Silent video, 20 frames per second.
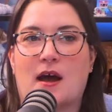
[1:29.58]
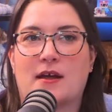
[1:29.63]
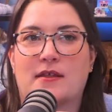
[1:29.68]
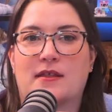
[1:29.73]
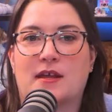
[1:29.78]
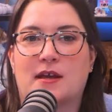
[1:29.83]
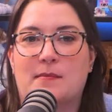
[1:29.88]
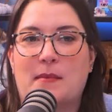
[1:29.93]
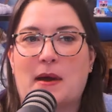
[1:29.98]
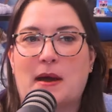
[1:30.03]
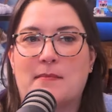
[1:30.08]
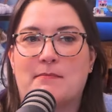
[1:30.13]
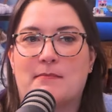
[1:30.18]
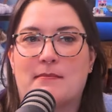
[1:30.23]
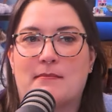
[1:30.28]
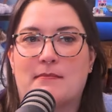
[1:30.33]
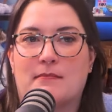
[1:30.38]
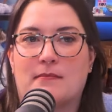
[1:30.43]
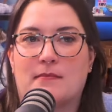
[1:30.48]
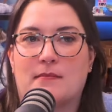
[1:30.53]
I think
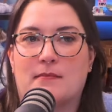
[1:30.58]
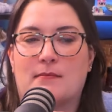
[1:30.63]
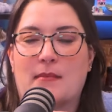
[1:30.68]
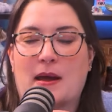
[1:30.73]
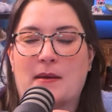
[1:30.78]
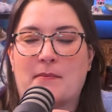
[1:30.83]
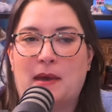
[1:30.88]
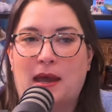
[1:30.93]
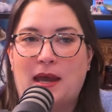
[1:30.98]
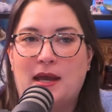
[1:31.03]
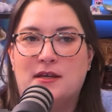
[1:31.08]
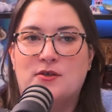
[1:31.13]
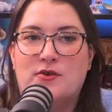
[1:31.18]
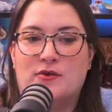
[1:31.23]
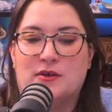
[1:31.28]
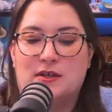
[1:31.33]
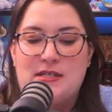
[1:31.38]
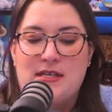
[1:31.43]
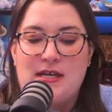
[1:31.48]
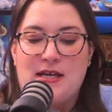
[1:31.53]
my my main
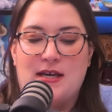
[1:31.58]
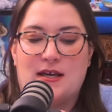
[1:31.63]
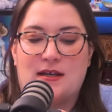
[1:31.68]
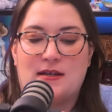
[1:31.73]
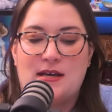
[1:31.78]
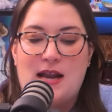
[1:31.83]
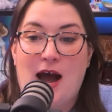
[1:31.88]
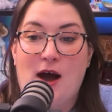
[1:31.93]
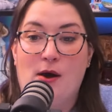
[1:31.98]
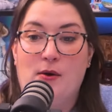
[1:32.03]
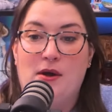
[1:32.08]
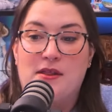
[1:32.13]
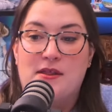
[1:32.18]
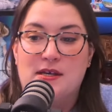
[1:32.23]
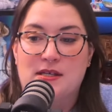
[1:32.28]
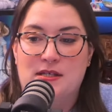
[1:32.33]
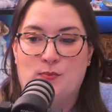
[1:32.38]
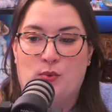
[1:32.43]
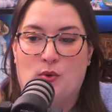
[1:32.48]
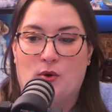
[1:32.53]
critique now at
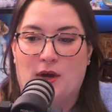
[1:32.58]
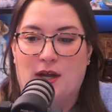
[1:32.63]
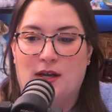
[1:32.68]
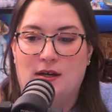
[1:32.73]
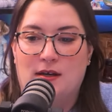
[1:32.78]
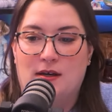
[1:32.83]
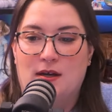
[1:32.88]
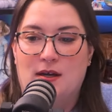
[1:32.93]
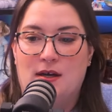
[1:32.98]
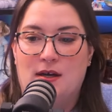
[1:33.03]
this point